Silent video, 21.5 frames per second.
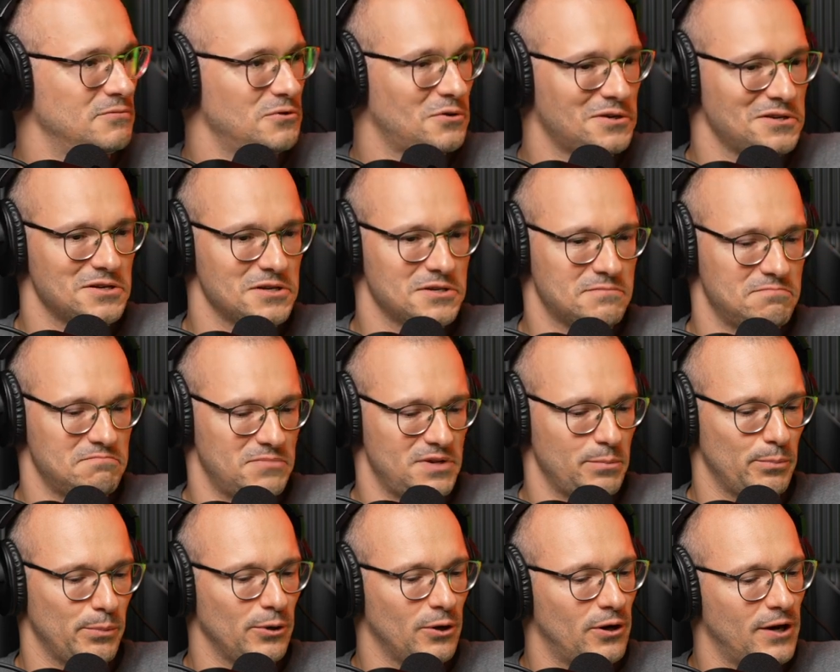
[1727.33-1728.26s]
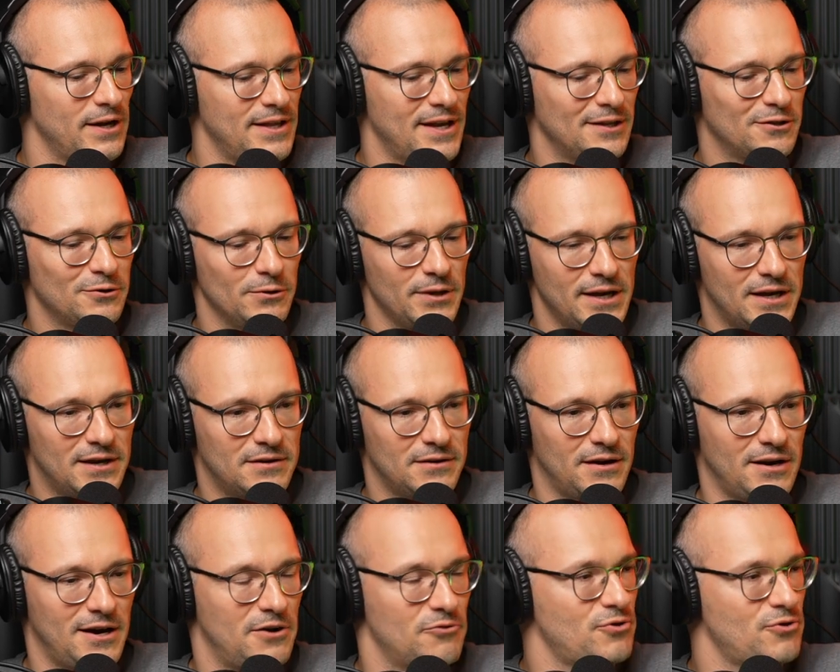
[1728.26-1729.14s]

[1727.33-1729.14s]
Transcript: you can just deploy that to like uh,